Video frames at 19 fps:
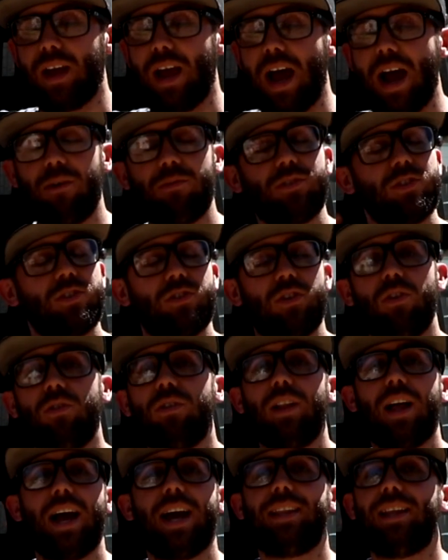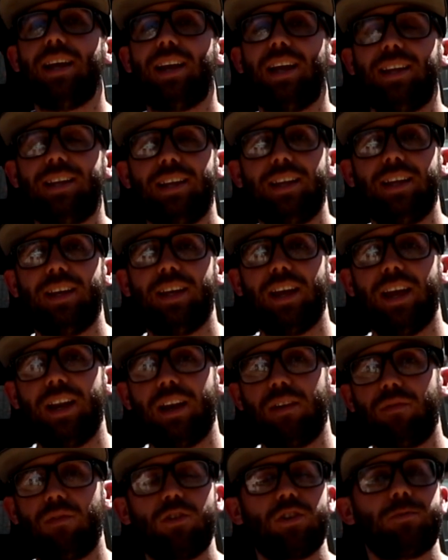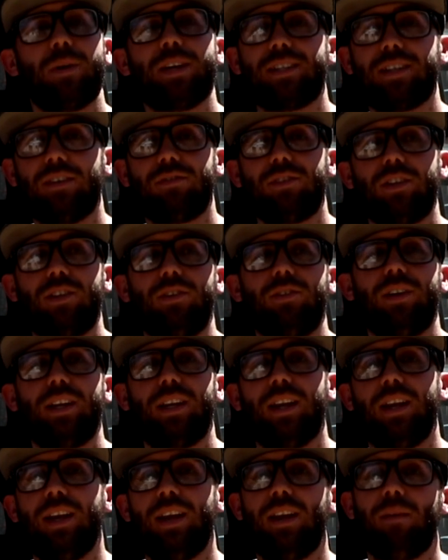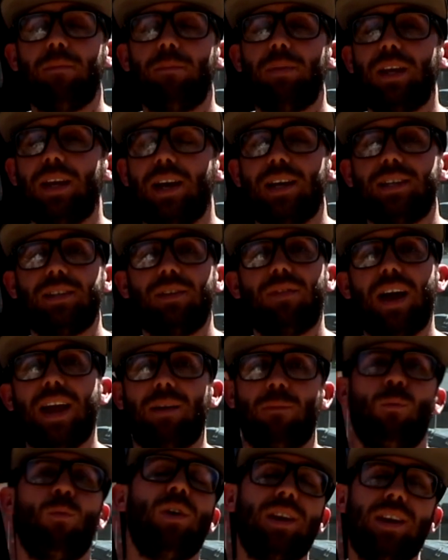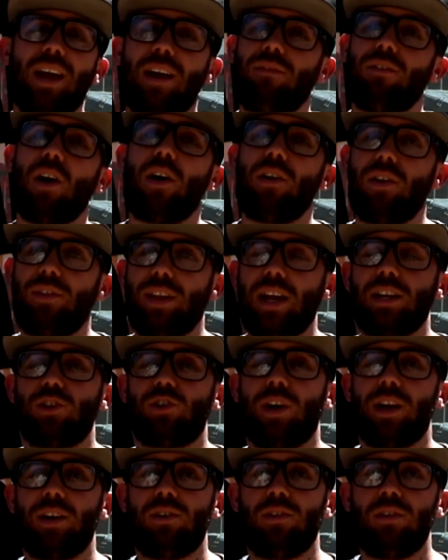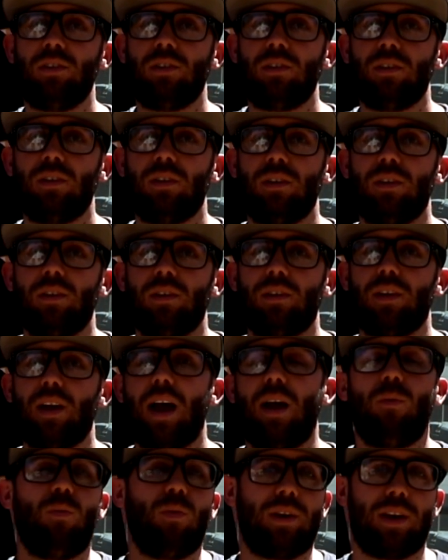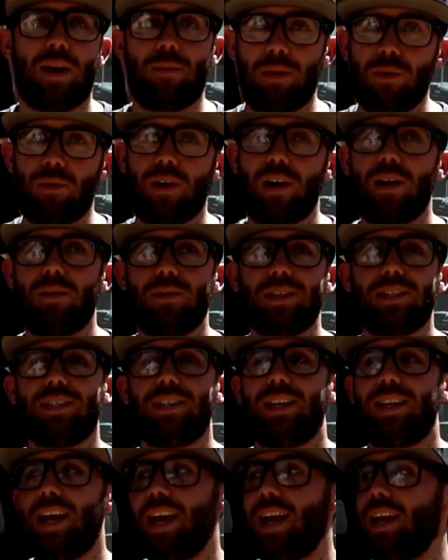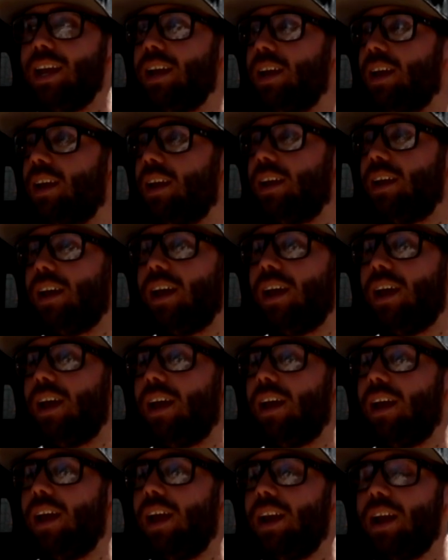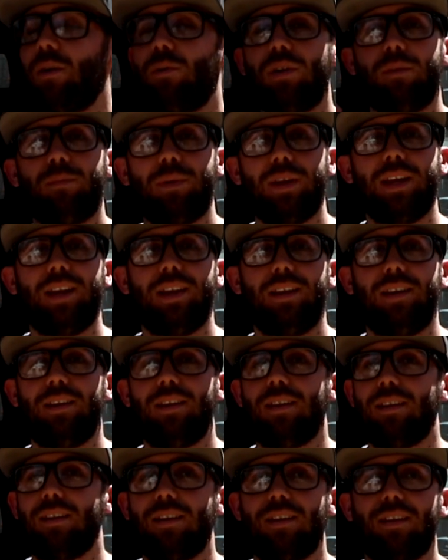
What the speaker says: I was so glad that I did it, and I forced myself to do it, because if I wouldn't have gone on that trail, I would not be where I was today, and I would have been,